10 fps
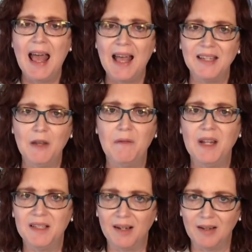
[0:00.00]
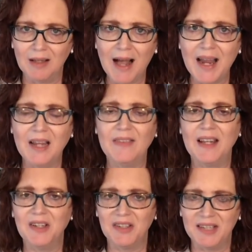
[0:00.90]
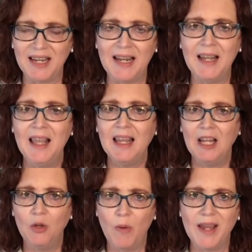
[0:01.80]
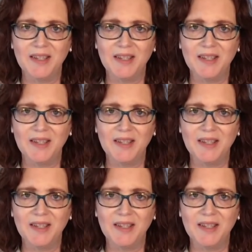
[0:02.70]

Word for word: as if it is a Goliath that is sitting in the way,